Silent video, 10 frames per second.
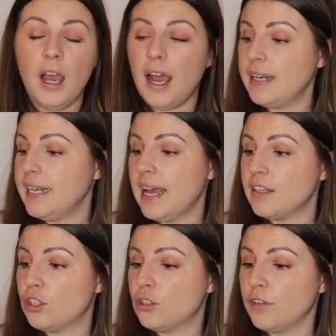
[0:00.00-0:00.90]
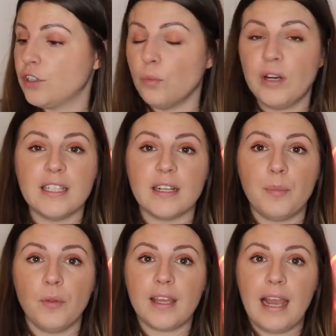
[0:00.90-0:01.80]
and yet for some reason I
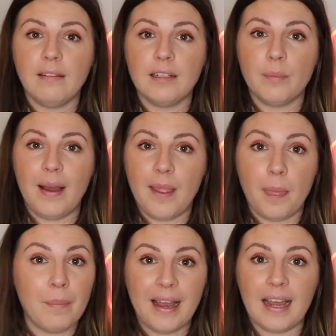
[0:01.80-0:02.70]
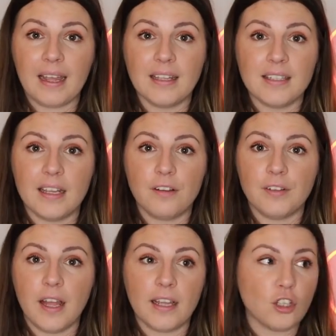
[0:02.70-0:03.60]
put the calendar back in the bag instead
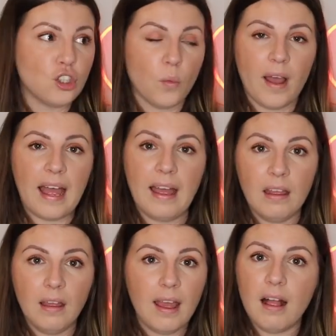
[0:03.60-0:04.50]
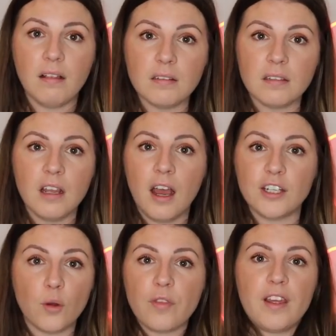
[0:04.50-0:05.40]
of like somewhere else. I
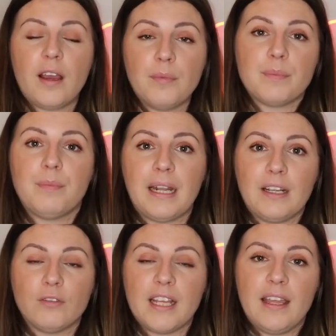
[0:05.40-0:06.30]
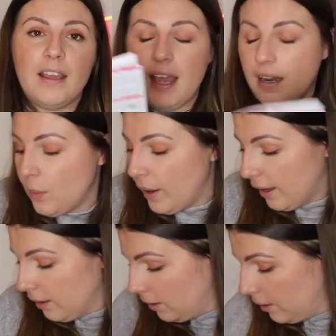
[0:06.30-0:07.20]
don't think I was planning on taking it
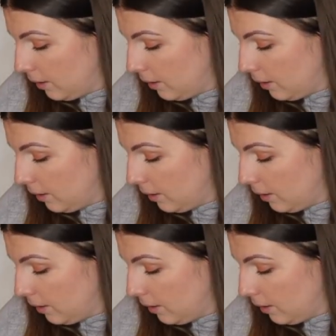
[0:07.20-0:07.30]
anywhere.